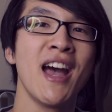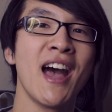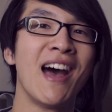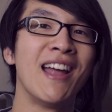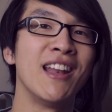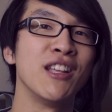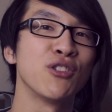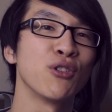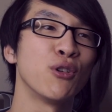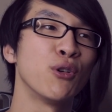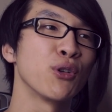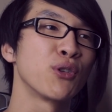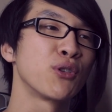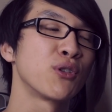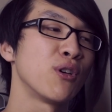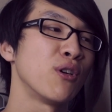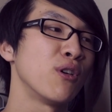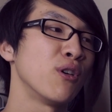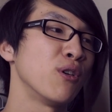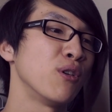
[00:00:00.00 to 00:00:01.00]
and it's
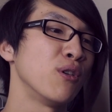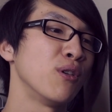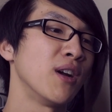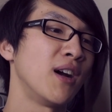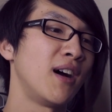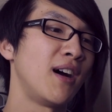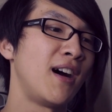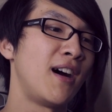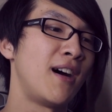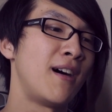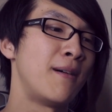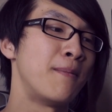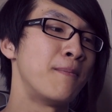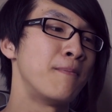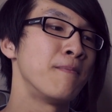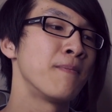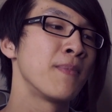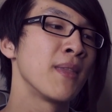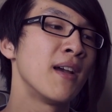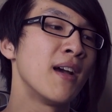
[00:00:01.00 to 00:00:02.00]
also,
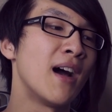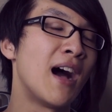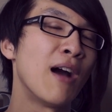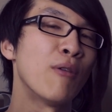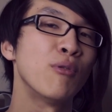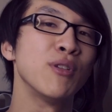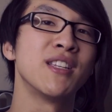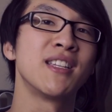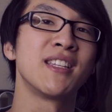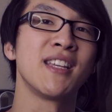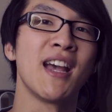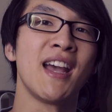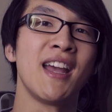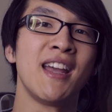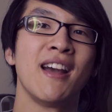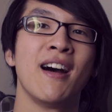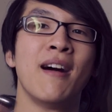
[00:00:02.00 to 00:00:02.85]
I would say,